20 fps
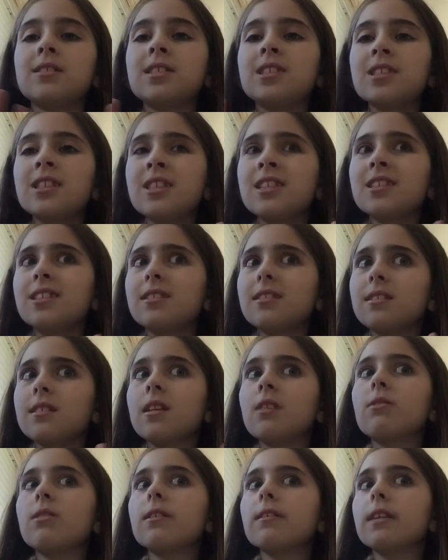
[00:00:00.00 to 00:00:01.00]
not all
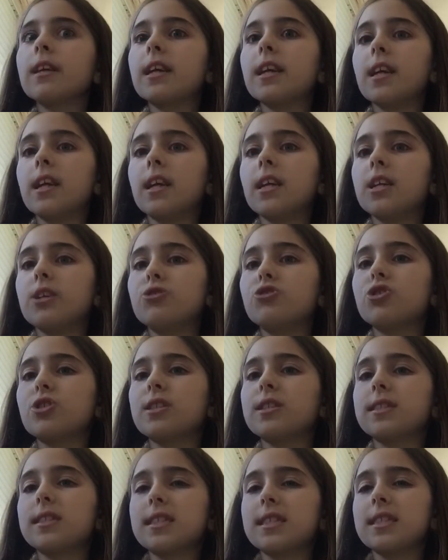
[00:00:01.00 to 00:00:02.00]
around the cage,
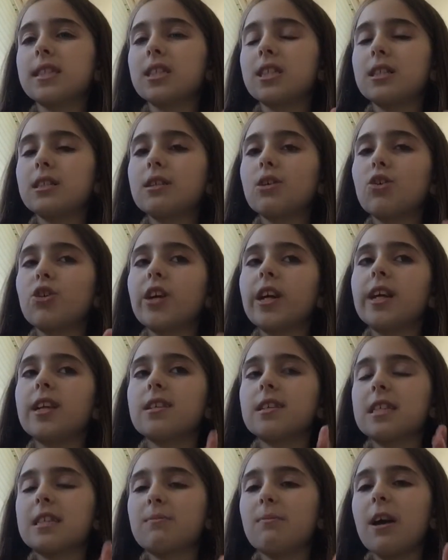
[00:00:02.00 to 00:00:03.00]
because this could create
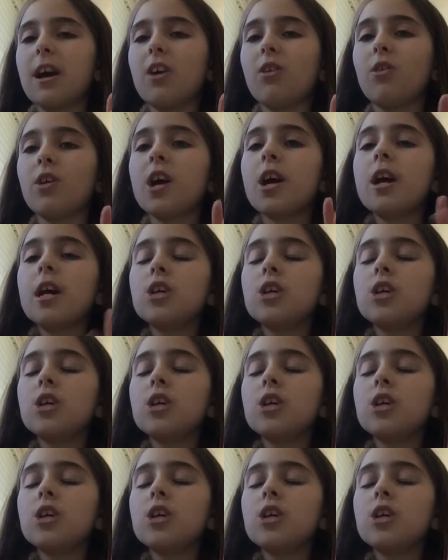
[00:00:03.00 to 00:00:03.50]
a smell,